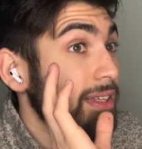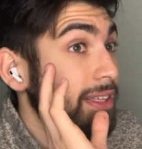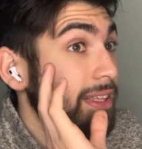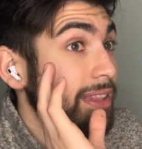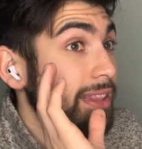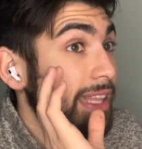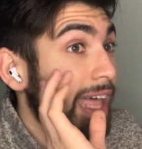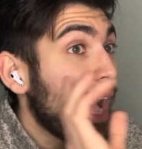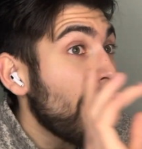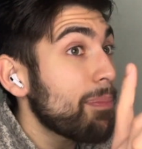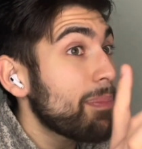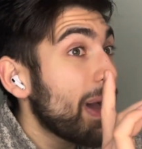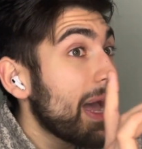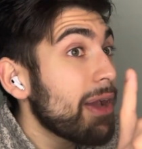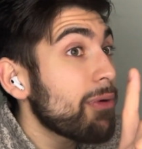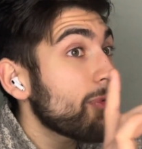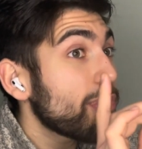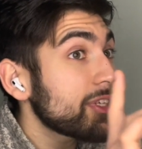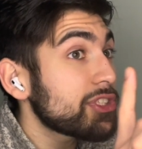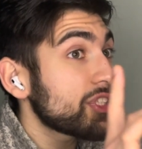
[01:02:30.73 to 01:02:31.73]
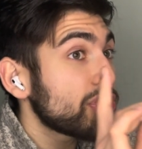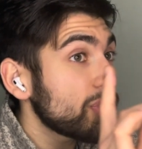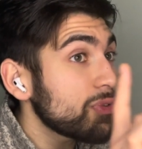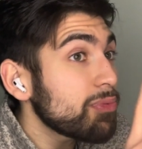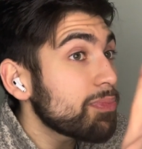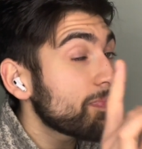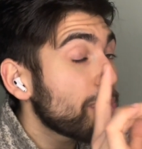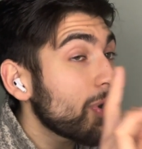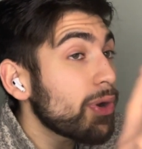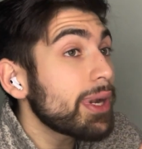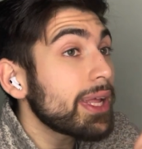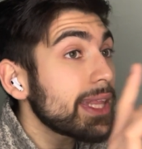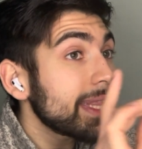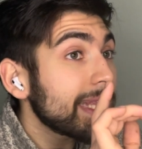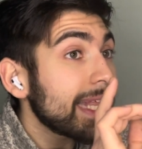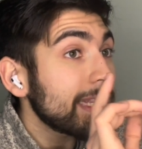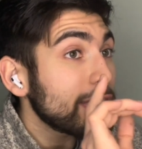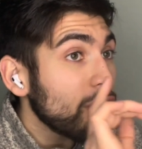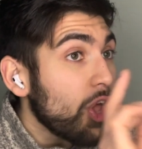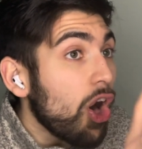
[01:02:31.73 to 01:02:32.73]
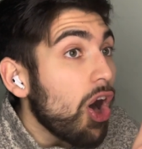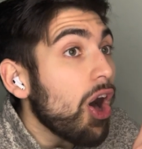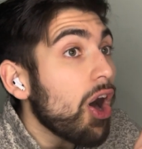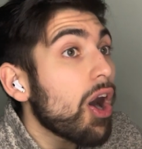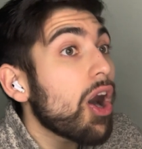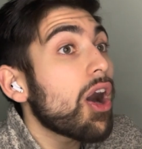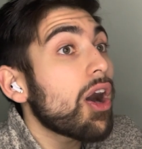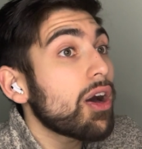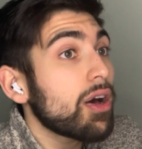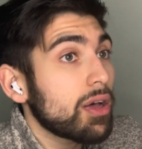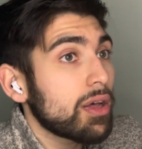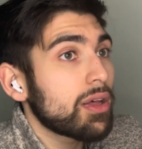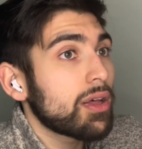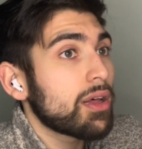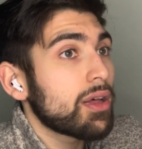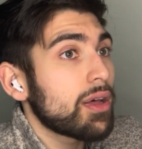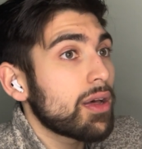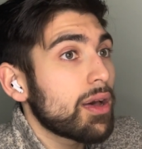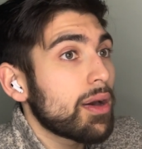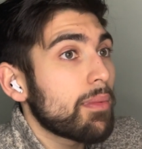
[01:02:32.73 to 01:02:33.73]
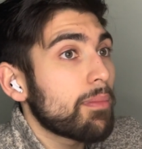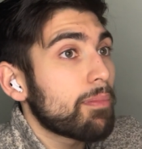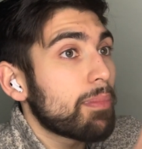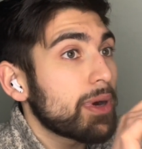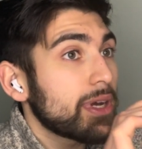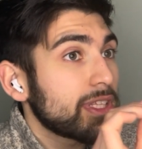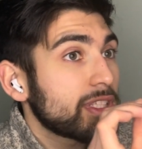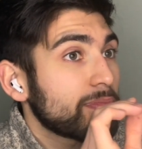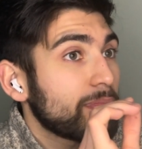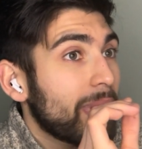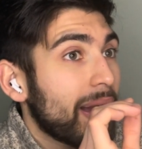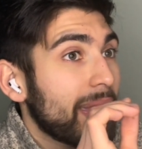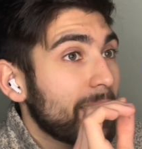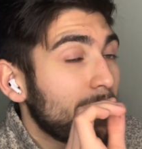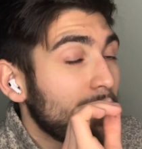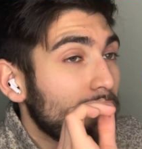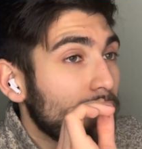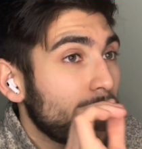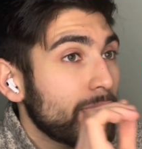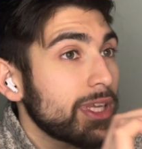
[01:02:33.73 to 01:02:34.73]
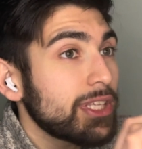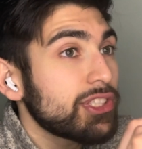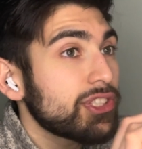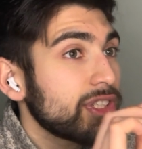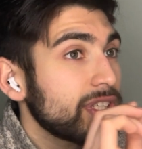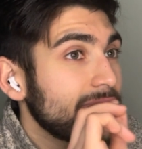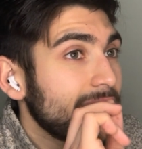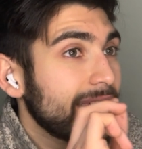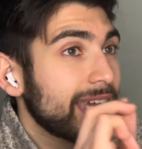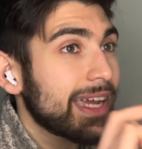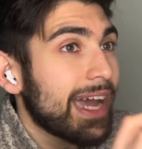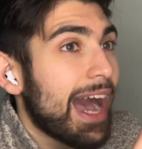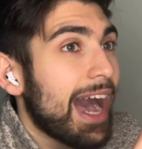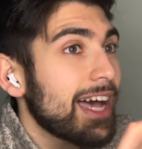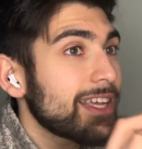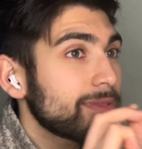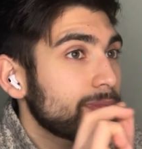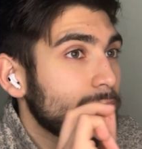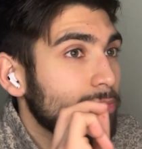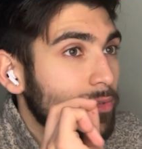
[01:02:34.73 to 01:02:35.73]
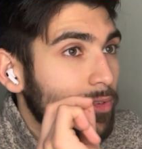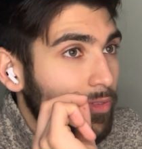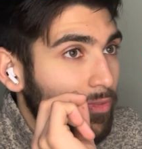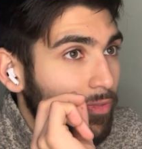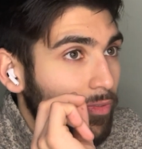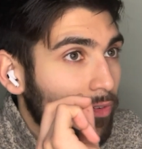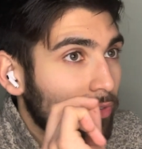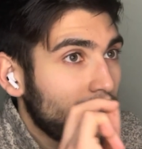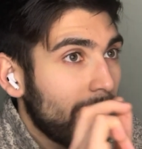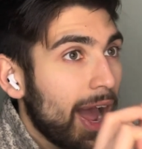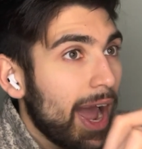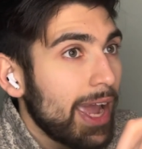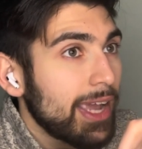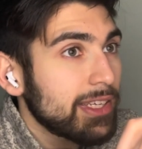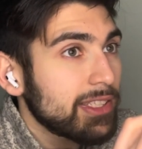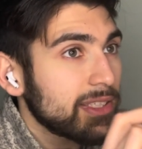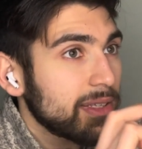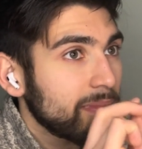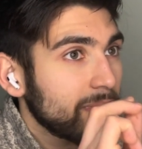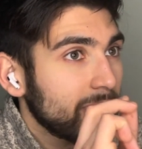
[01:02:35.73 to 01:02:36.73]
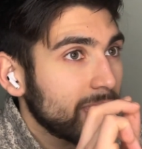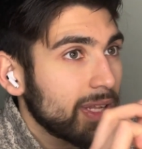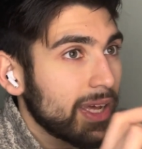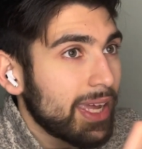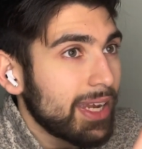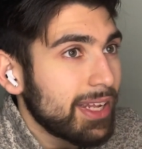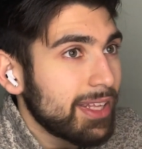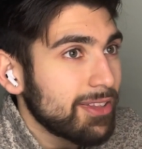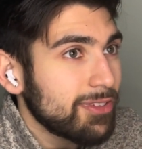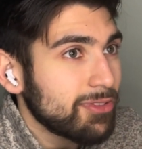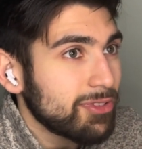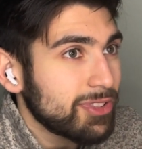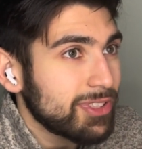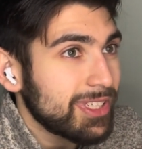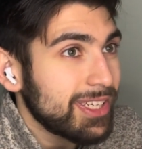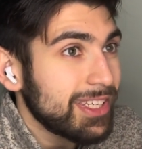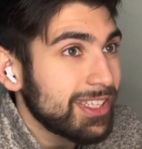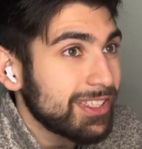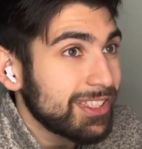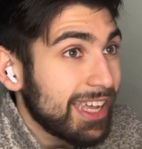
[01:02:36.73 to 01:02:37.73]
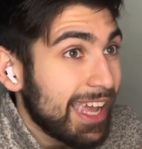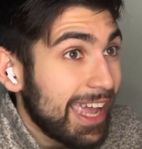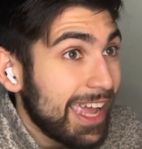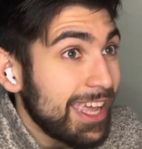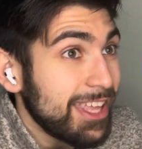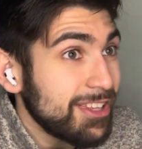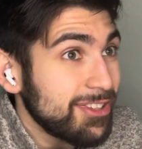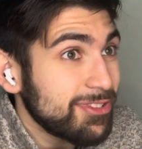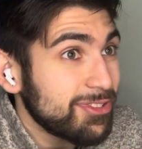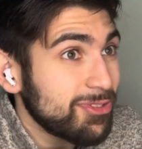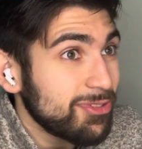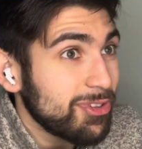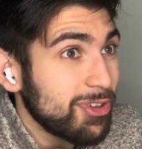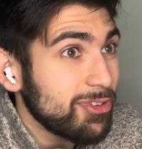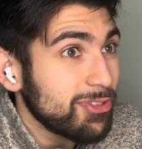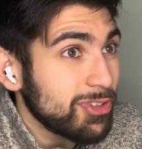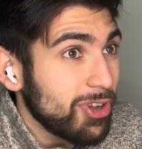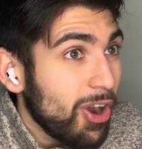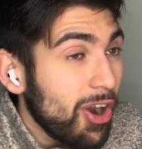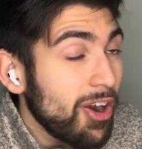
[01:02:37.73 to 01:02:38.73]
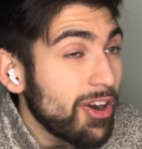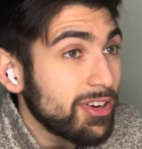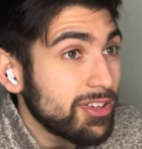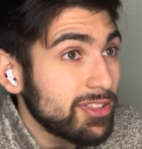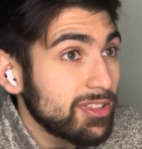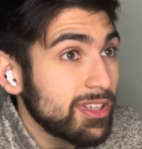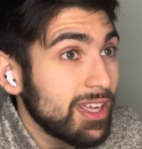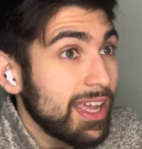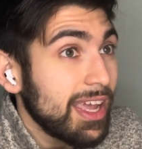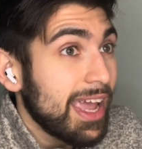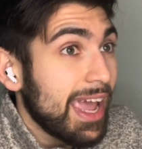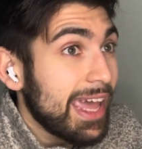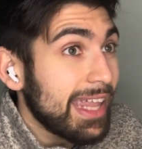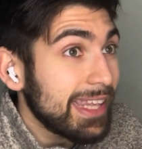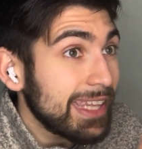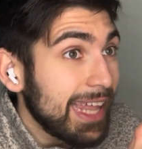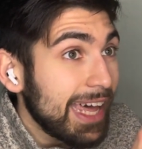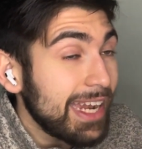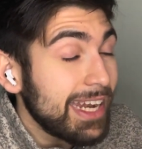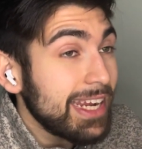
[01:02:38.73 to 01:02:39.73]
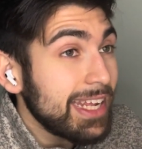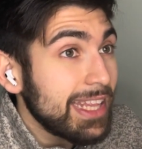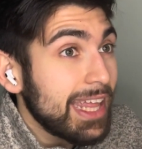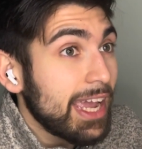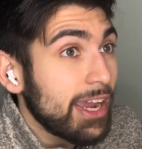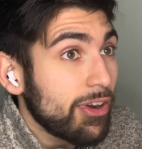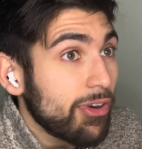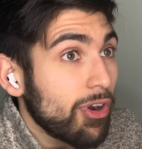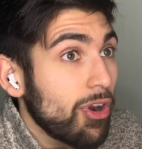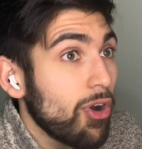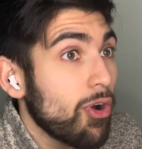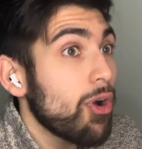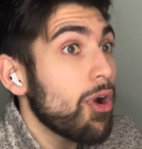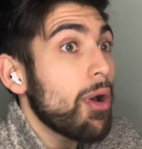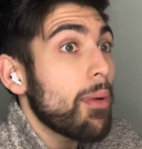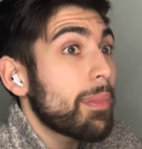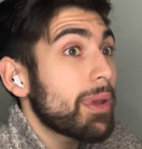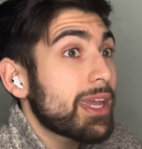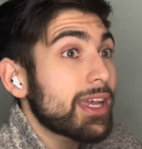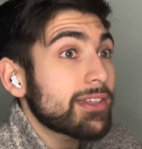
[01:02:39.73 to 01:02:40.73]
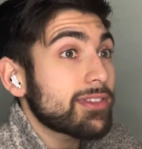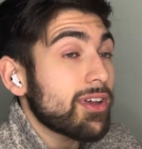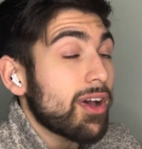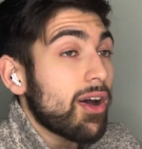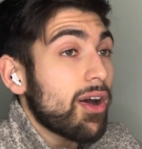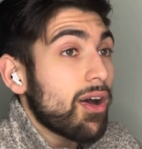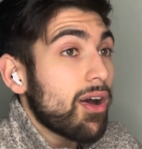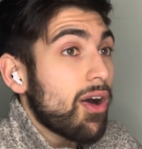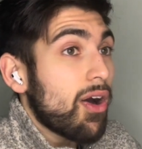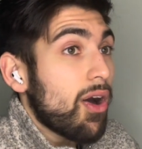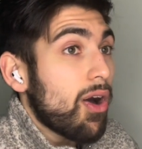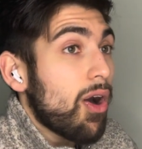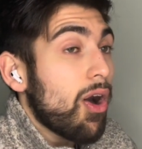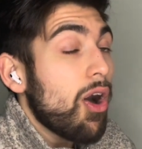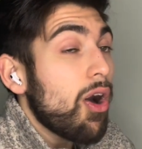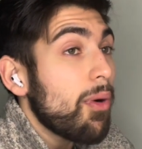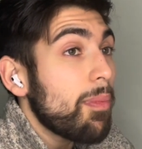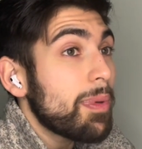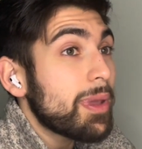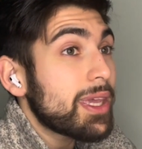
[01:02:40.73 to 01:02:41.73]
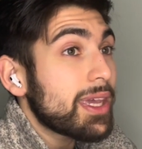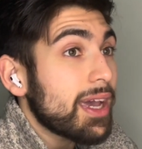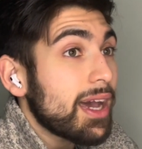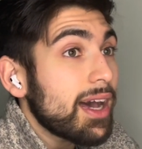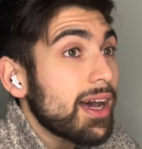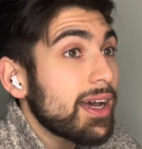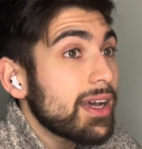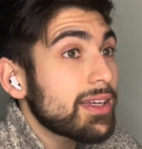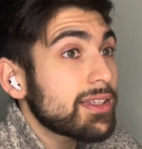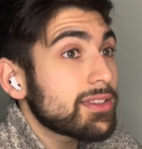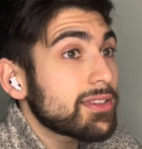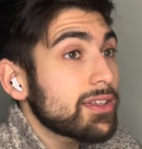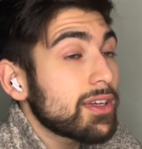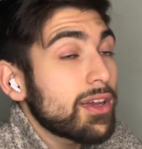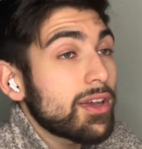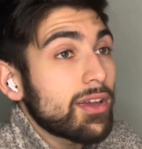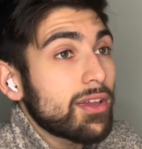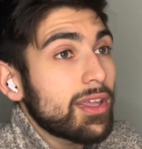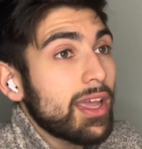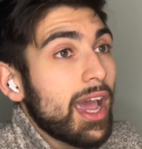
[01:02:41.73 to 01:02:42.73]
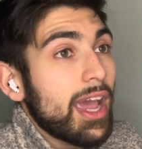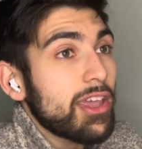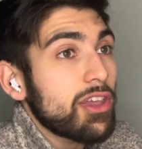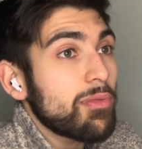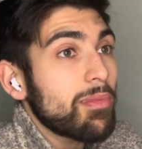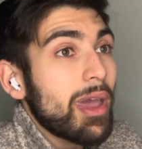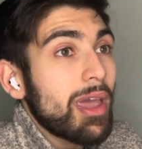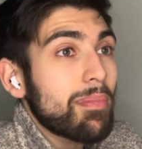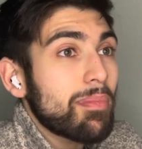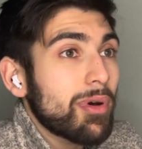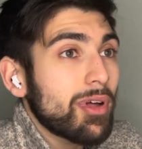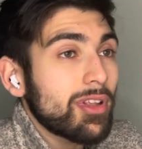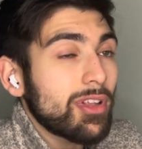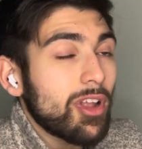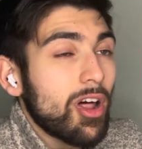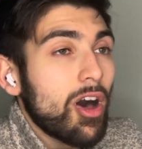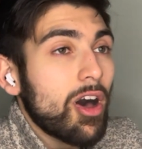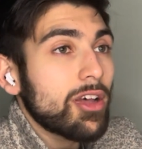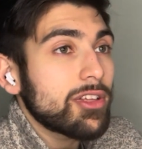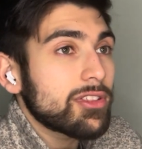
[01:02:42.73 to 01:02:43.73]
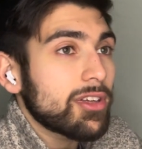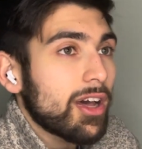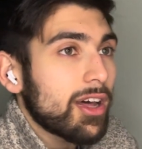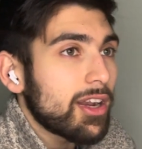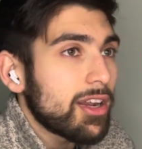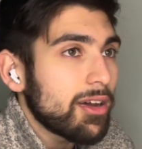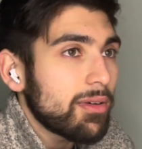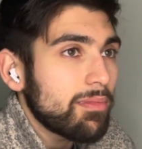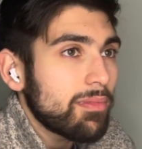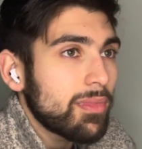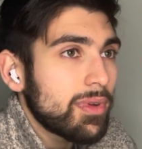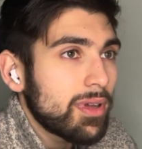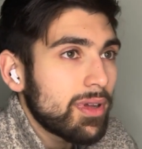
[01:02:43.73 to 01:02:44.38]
not by what you put in the law, but it's by preaching the gospel of Christ and planting those seeds into those hearts and letting that grow. Because you may put laws on them.